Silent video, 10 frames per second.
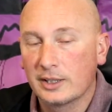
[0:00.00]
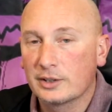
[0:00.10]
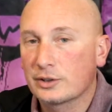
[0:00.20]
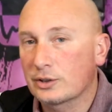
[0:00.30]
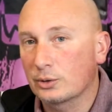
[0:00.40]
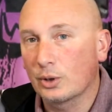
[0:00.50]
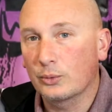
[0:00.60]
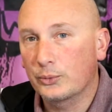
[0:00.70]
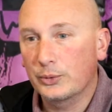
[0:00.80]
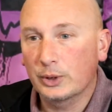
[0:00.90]
So don't
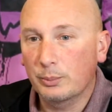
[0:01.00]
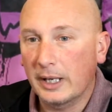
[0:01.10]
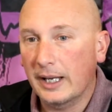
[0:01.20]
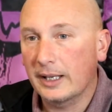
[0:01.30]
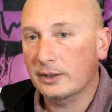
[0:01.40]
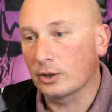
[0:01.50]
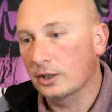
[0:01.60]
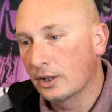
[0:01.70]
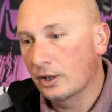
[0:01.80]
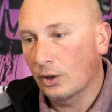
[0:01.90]
feel bad
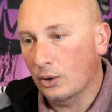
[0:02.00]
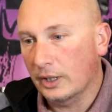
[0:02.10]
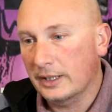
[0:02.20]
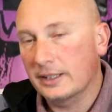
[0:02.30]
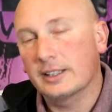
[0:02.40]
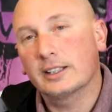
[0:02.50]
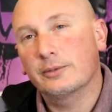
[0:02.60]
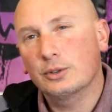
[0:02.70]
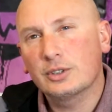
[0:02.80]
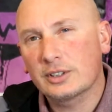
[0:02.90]
or anything.
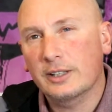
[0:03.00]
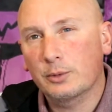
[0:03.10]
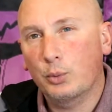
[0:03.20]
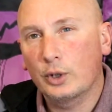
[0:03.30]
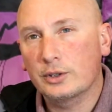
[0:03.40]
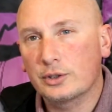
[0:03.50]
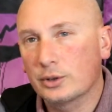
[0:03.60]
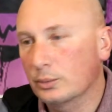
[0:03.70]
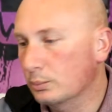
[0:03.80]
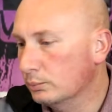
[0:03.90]
If you just have a point and
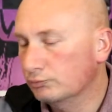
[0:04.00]
shoot,